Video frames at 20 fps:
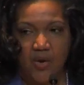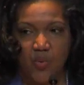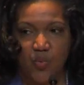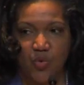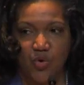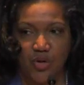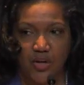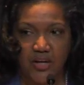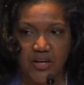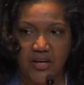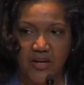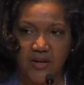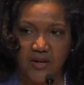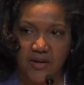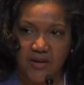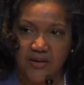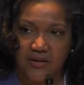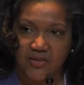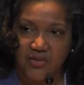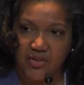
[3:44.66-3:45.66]
We're
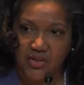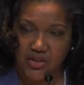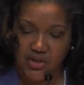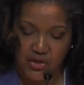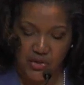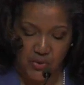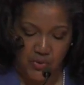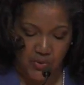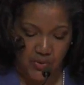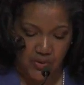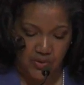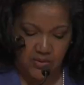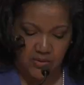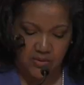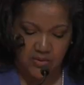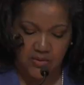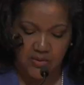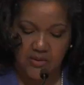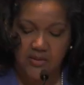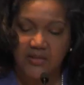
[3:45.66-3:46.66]
looking to you
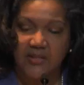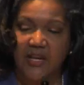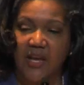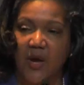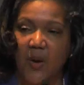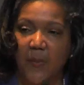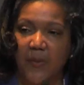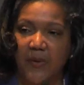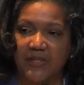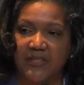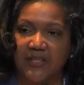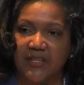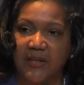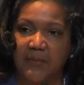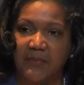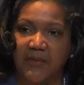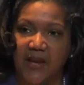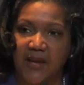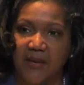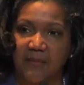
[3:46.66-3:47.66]
to help us
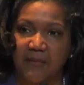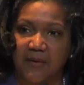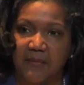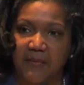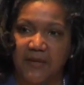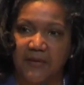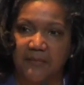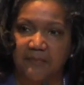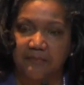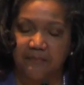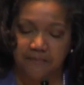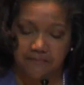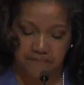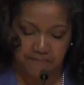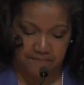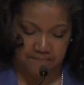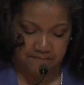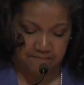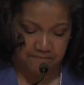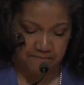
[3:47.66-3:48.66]
keep that commitment.
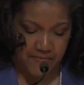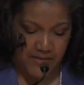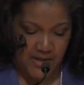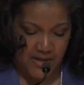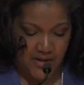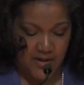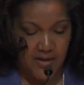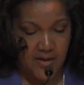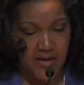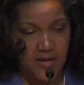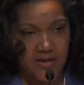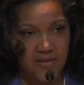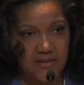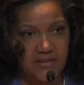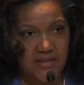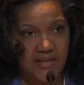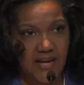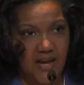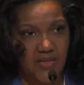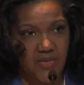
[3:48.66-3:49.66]

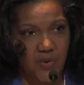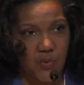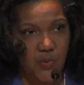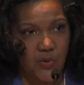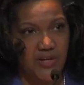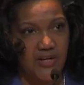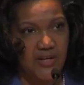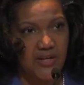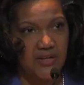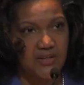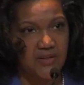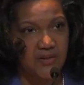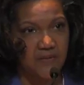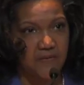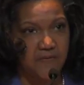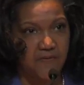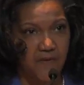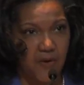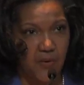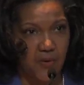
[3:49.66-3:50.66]
Together, we need to
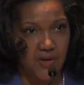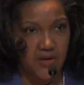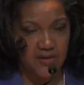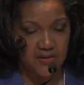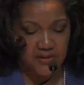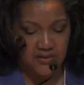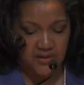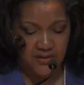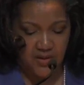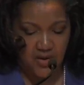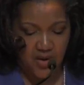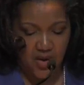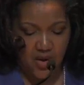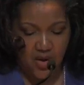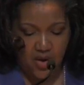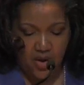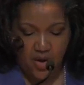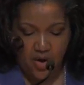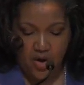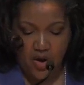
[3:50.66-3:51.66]
focus
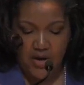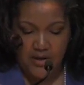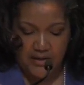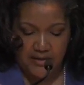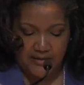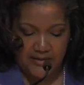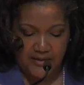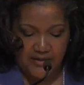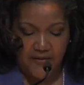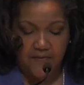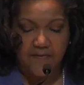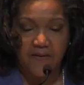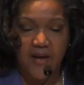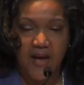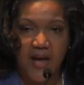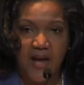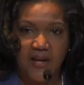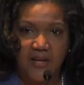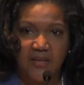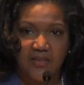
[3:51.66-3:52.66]
on
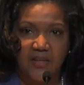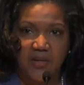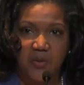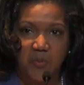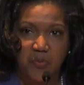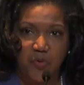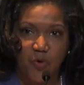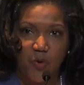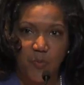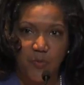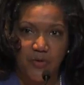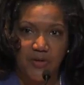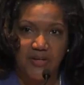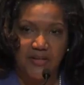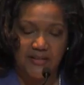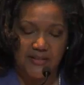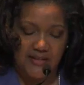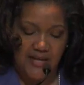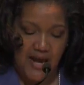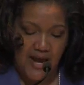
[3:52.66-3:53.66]
identifying the
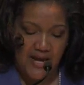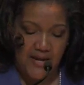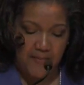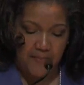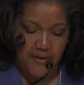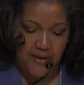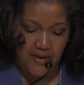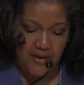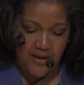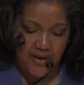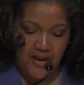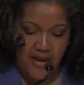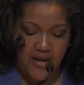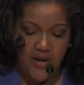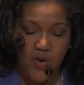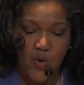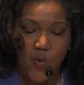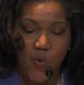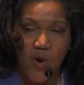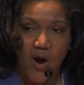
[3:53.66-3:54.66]
appropriate type
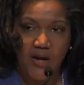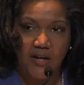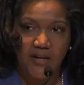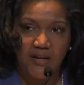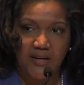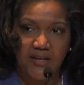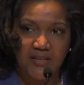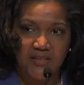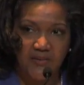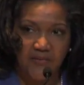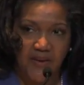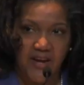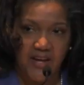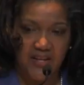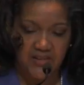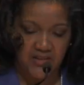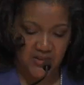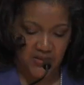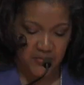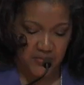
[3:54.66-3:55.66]
and quantities of
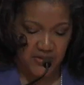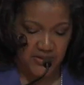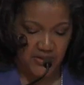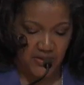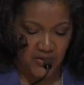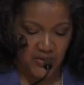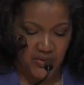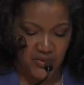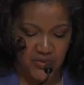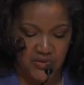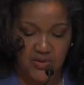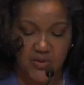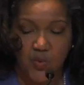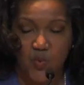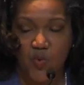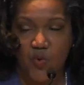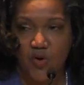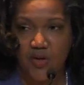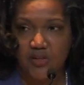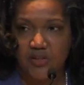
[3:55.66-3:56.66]
hazardous materials that
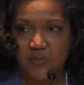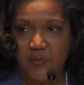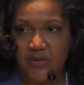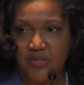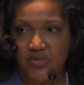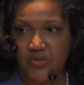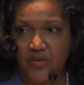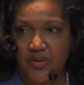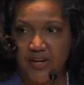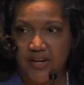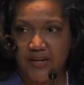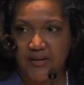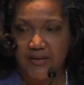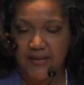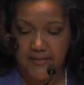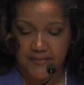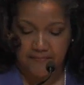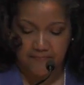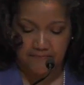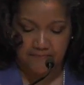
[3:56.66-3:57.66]
warrant special
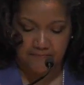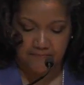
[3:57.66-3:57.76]
handling.